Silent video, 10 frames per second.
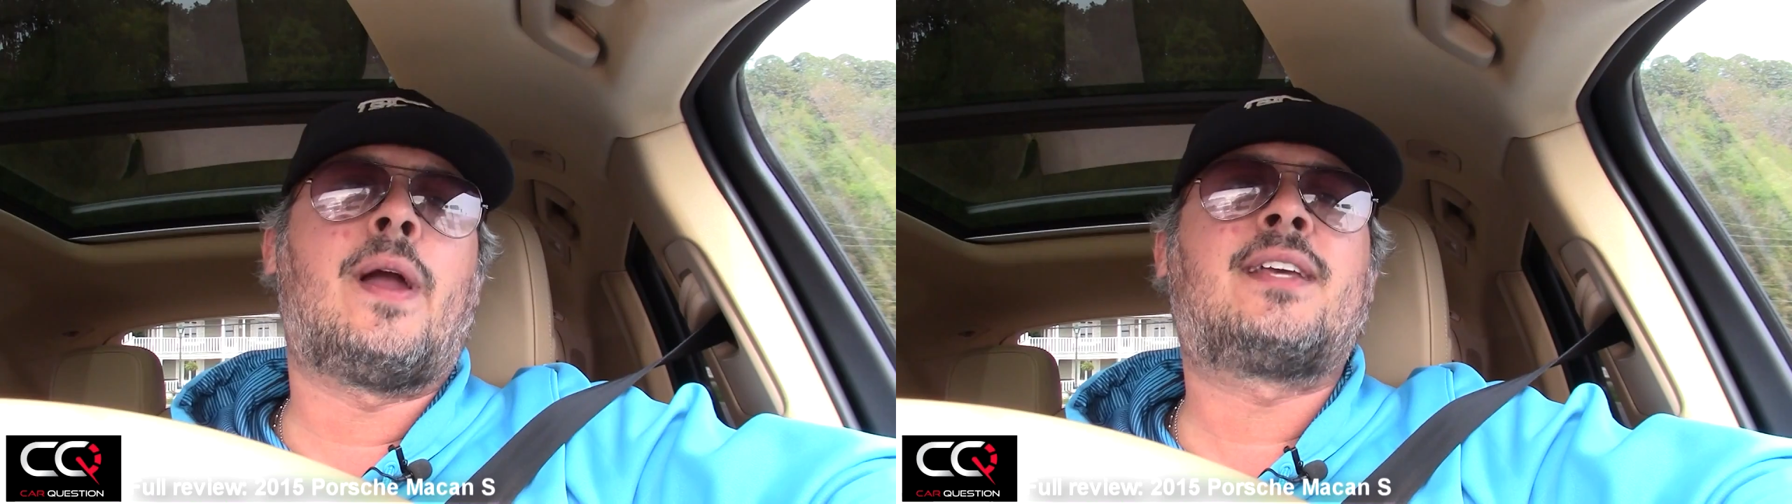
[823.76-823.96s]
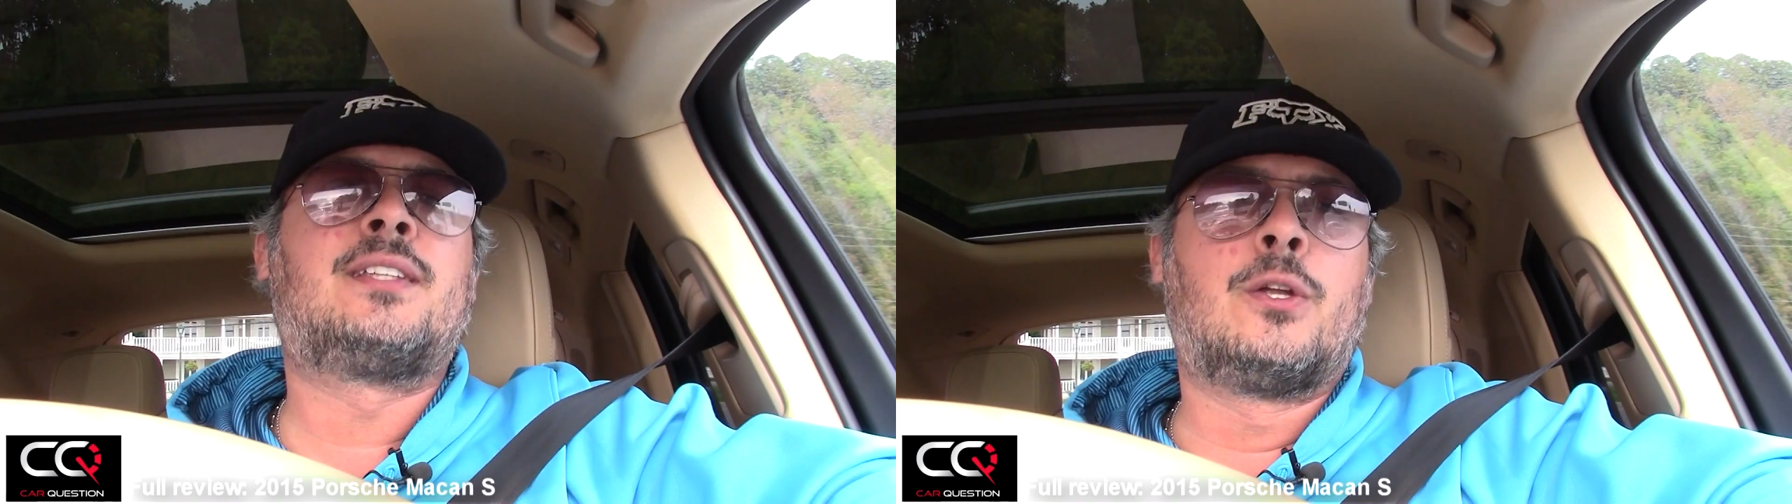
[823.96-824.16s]

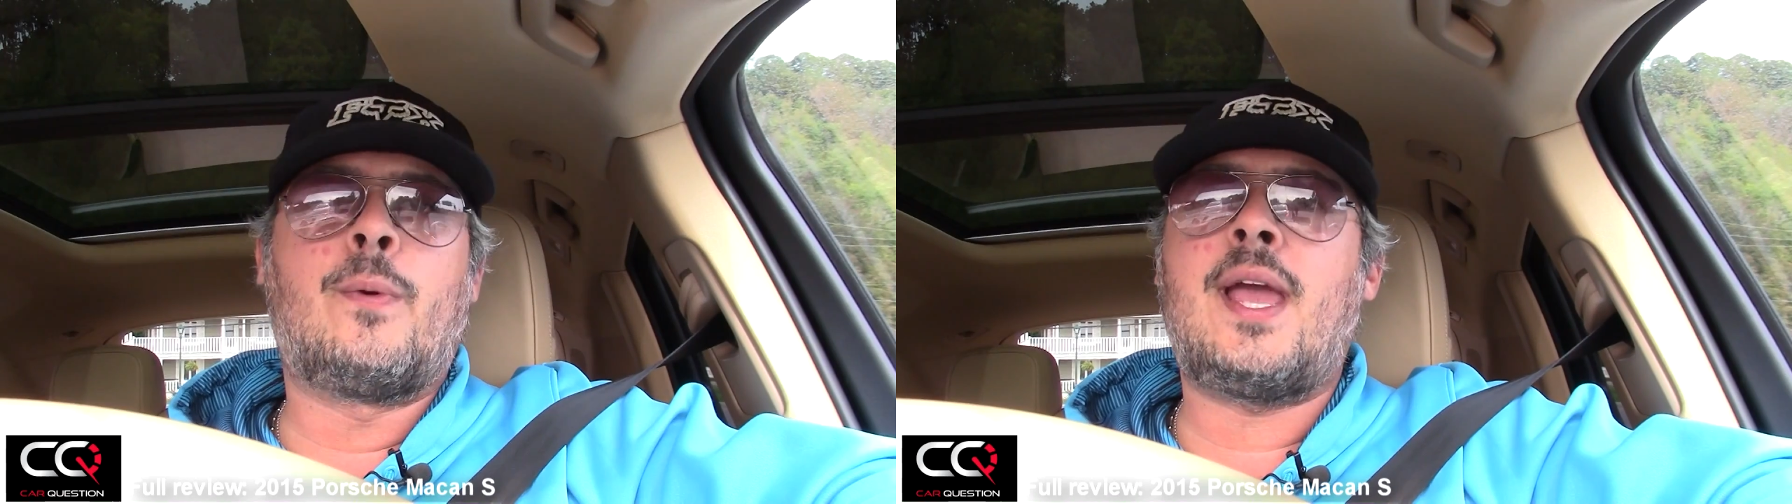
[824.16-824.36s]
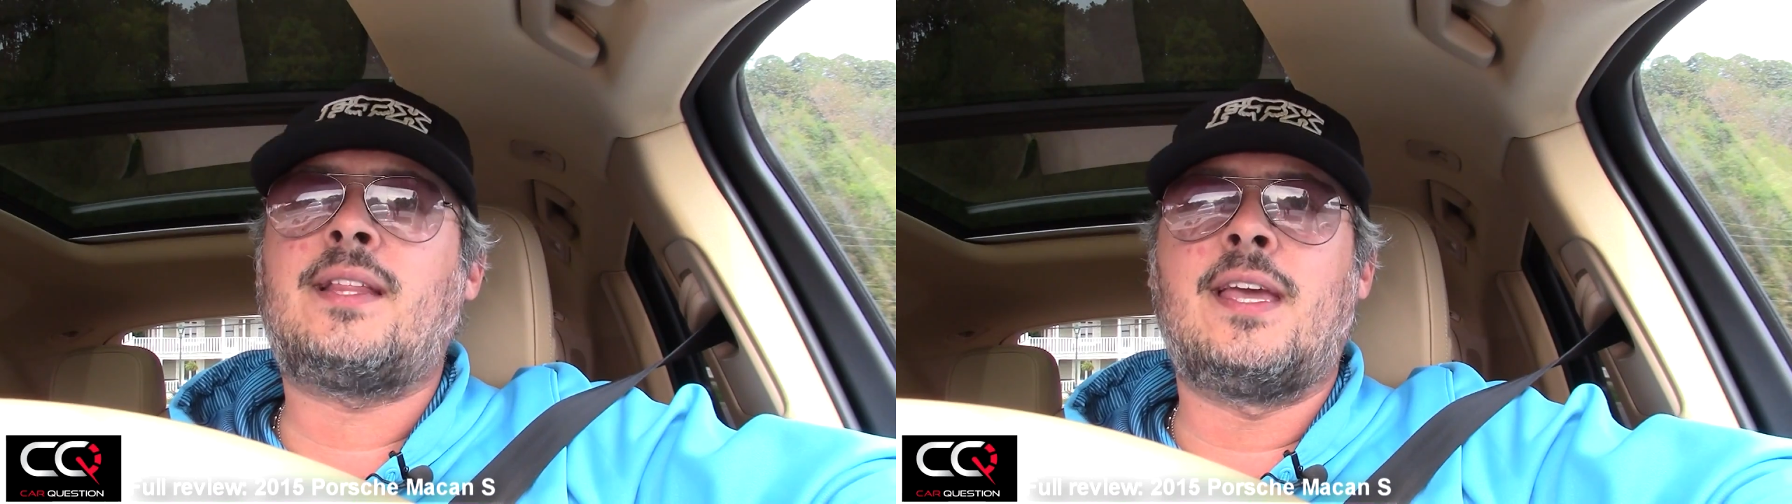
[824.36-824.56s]

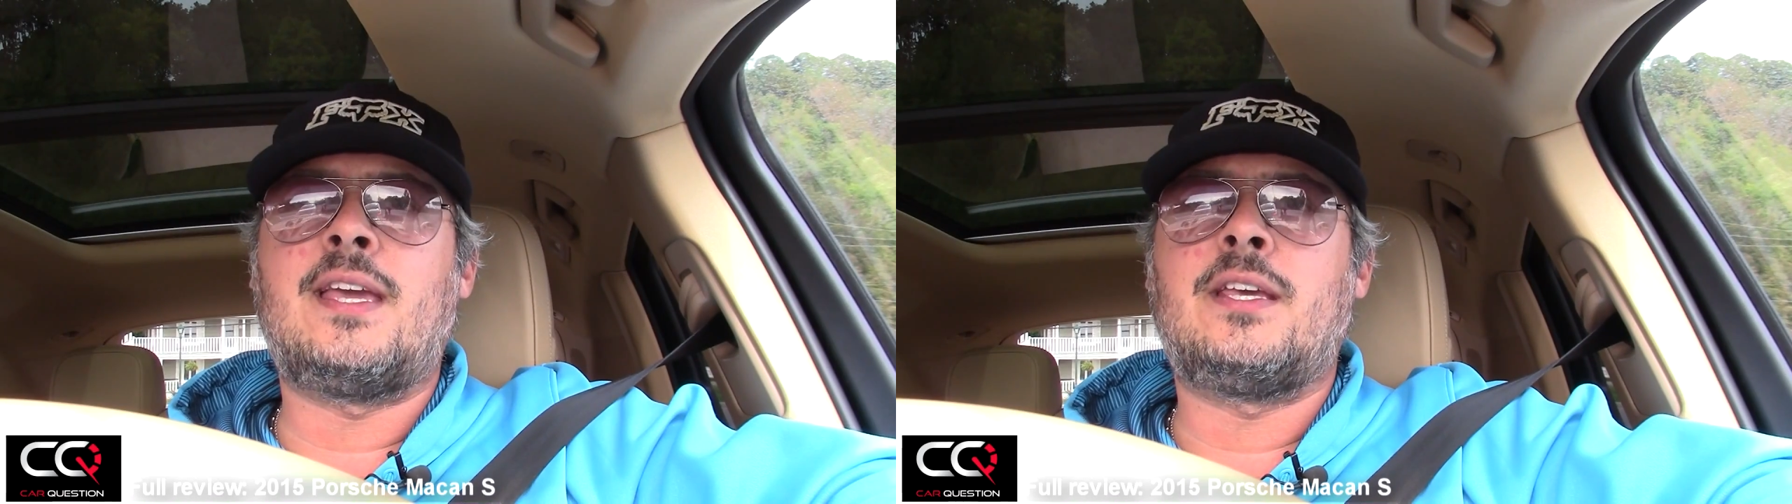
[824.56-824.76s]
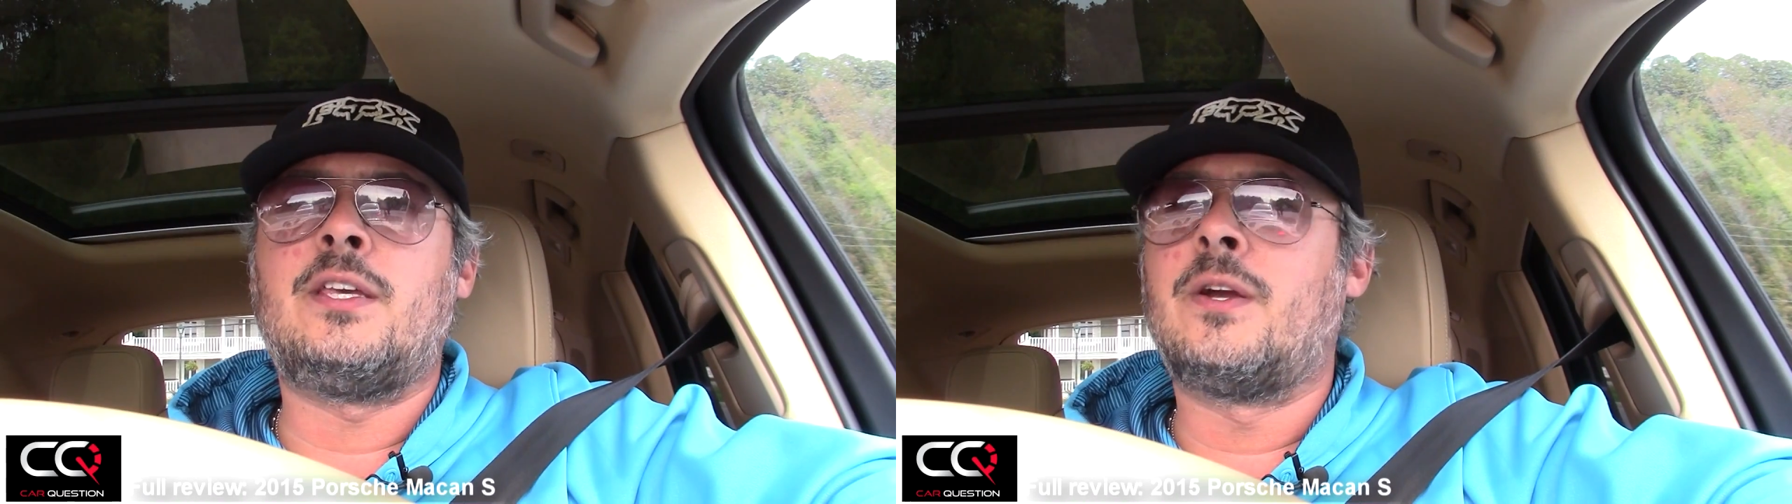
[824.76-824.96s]

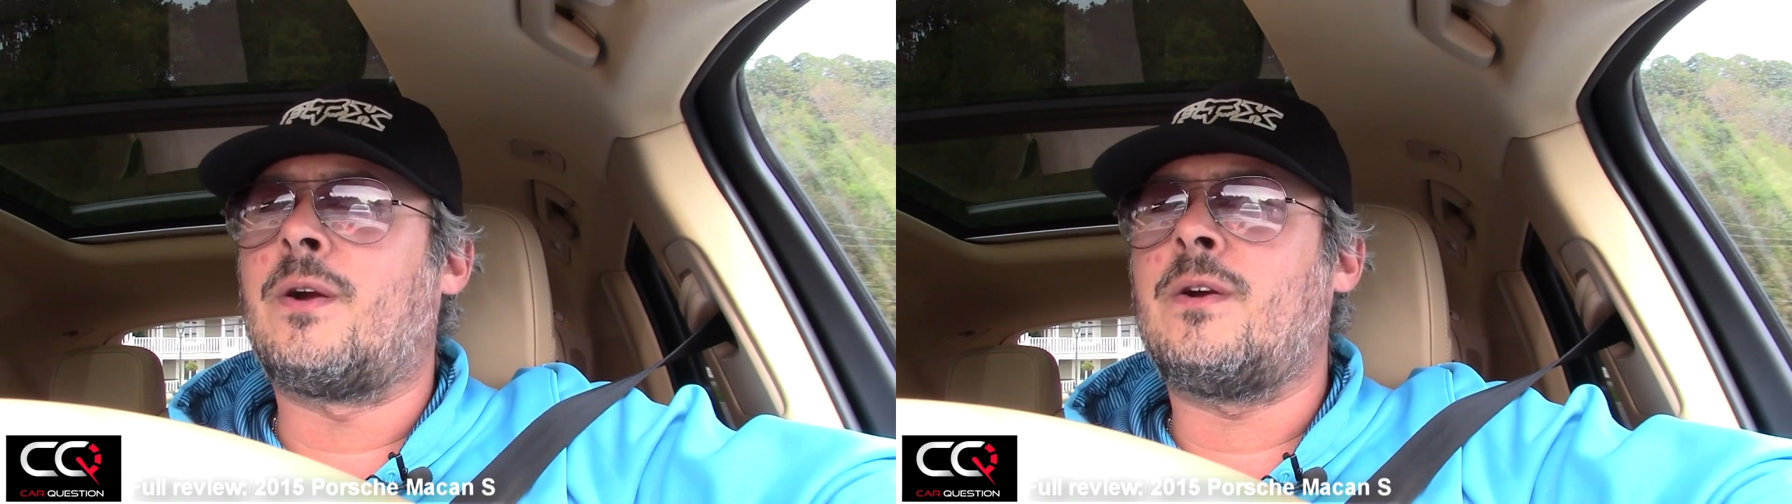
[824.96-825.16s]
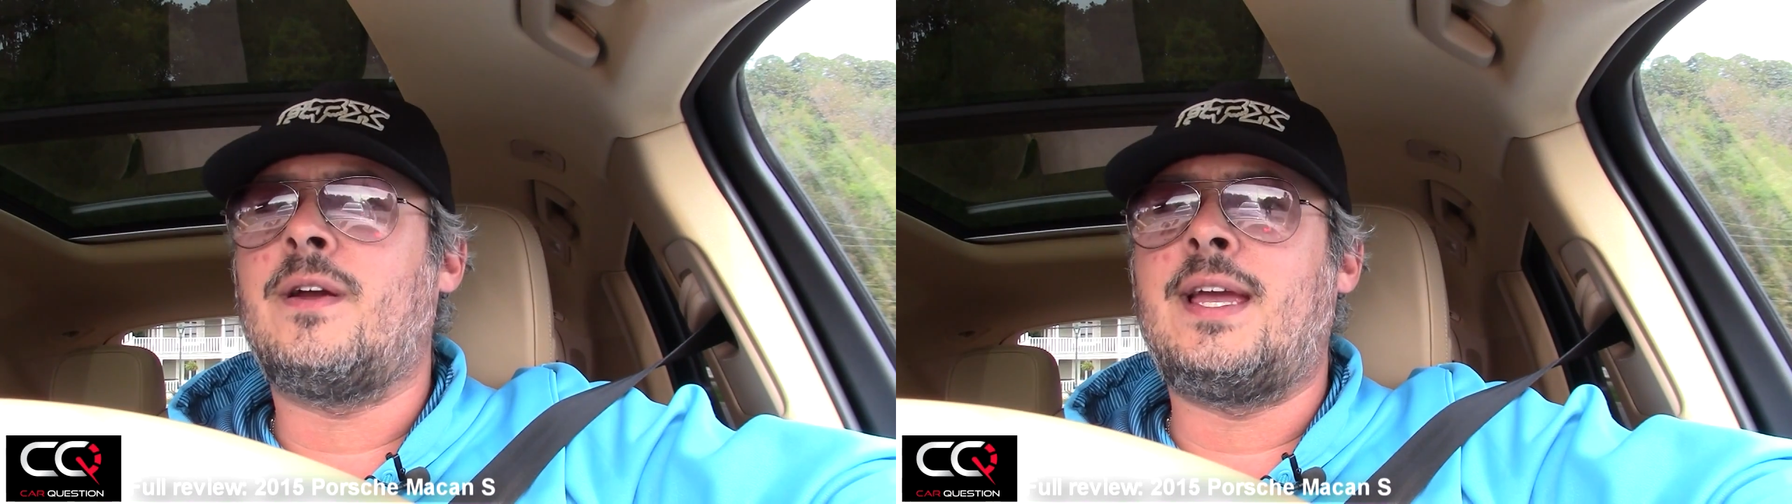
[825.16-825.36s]
accelerating,
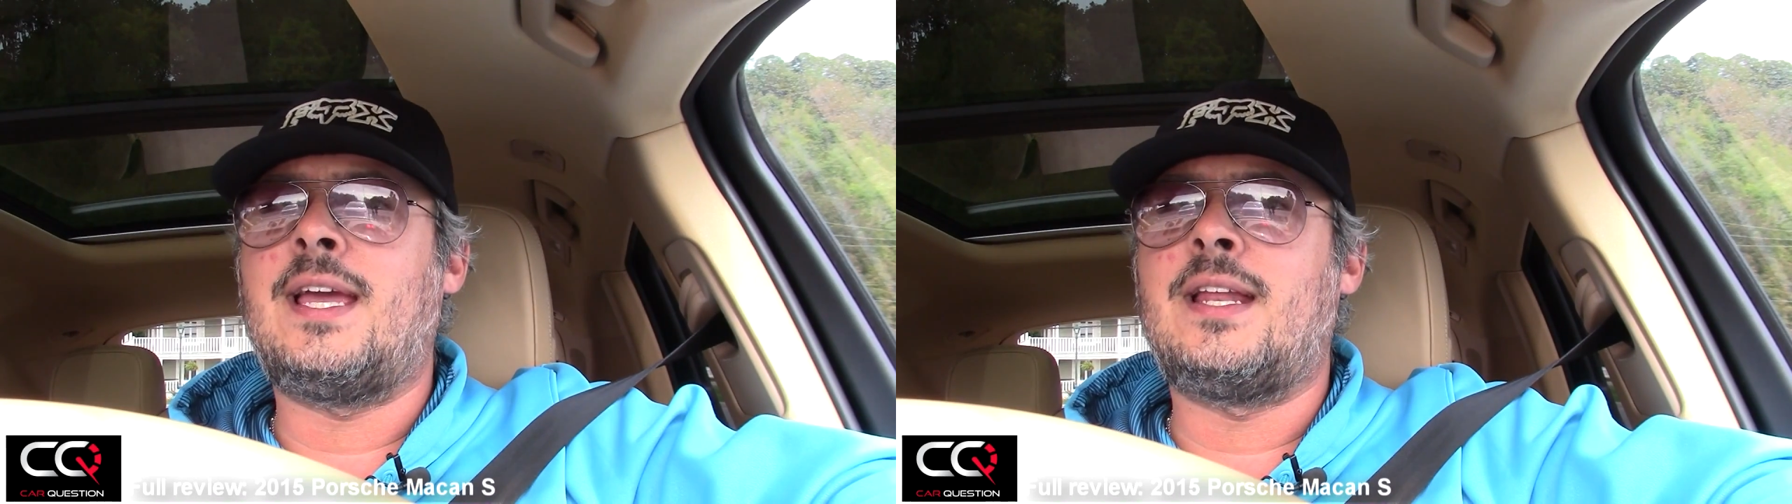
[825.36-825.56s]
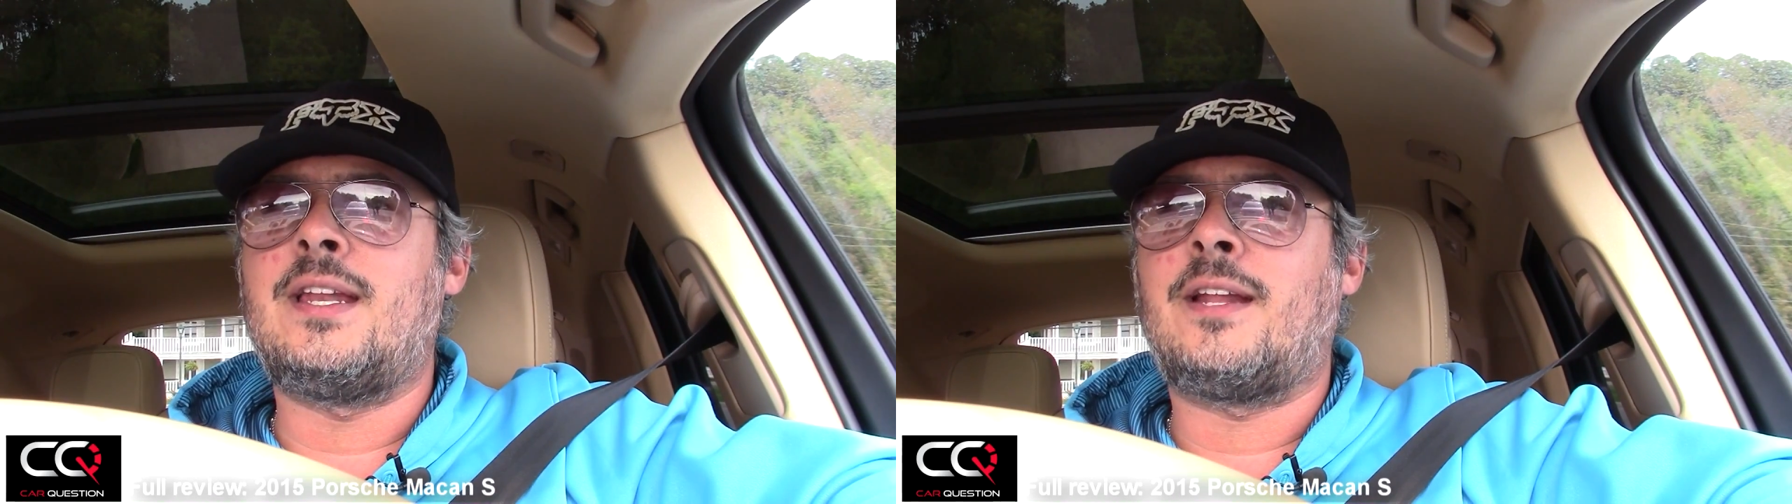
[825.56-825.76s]
you're
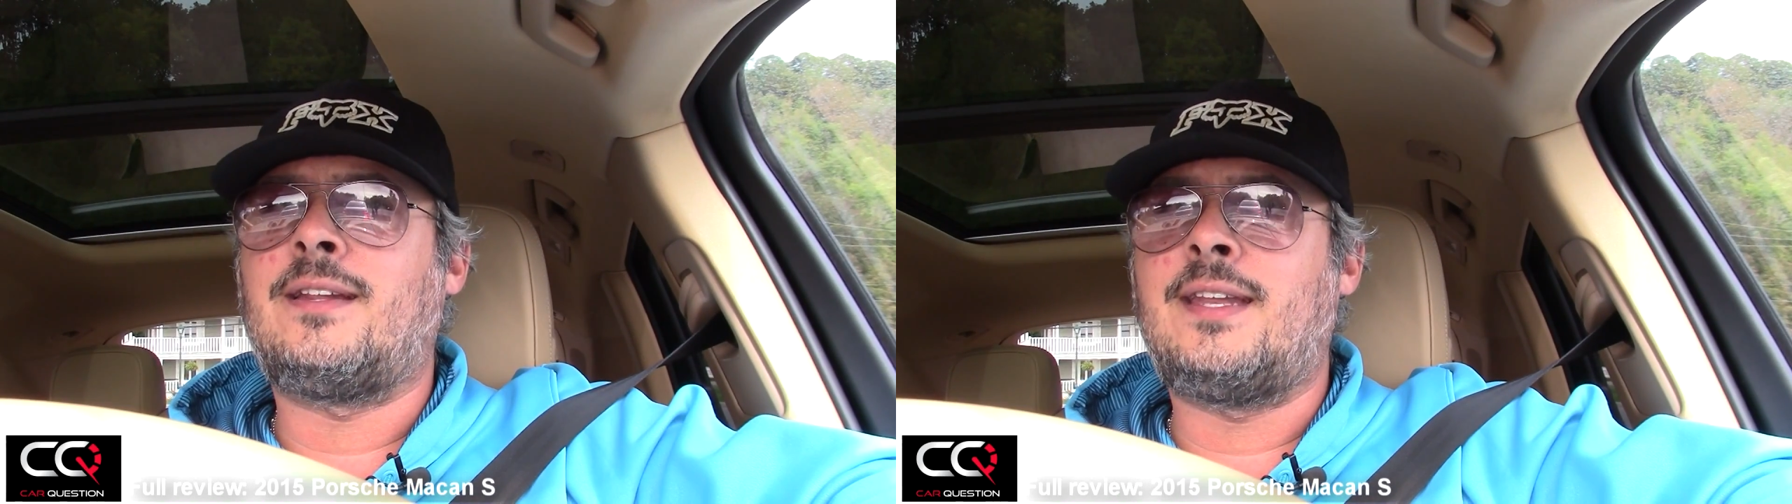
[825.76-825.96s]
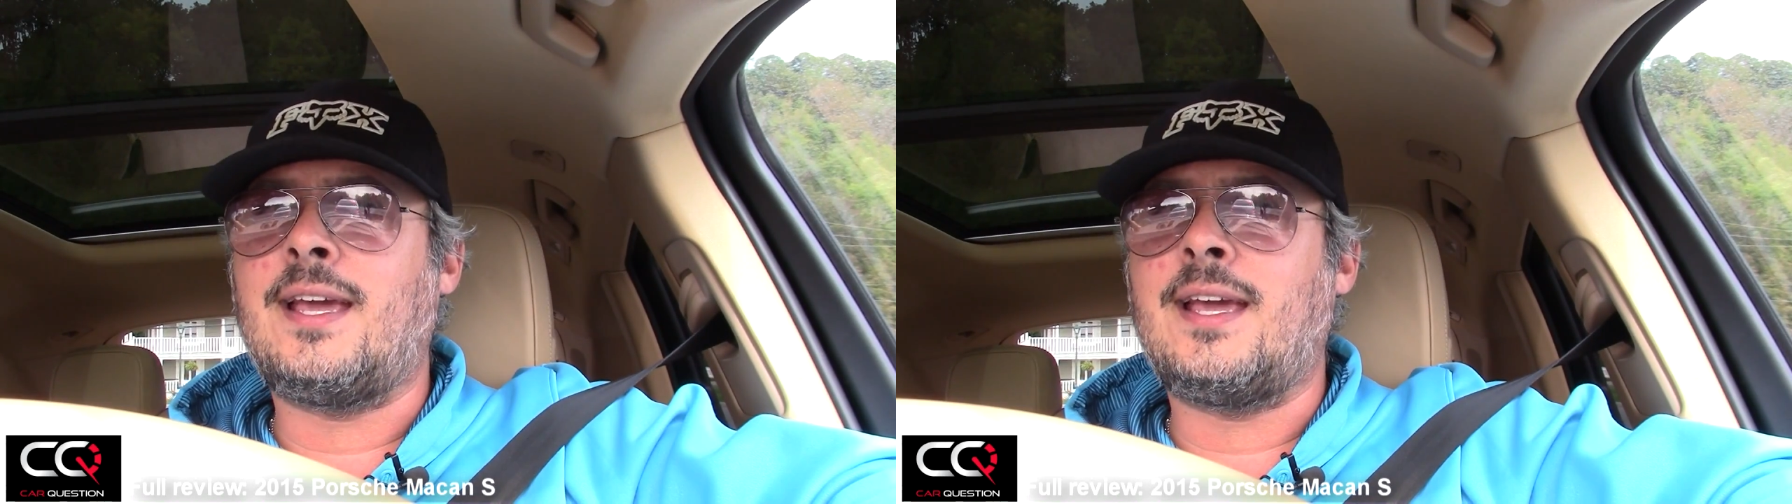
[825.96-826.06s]
in the